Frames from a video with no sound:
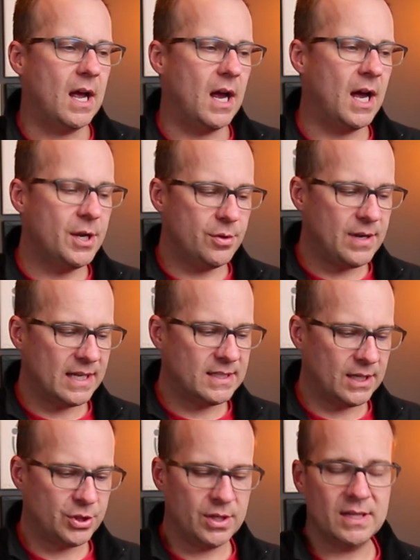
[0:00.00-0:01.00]
Under
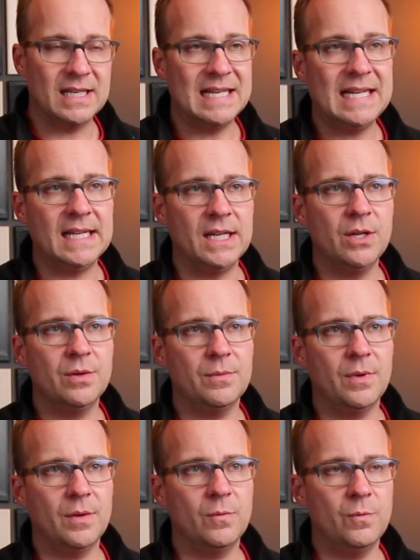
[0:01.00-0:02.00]
dissection at the knee
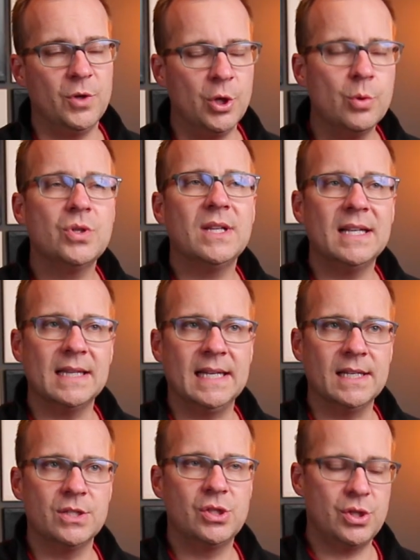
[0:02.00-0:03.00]
usually
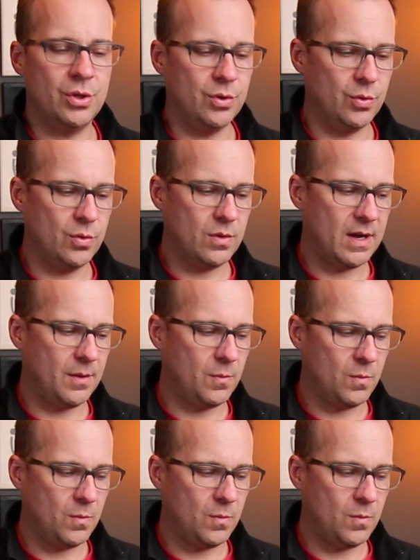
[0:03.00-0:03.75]
leads to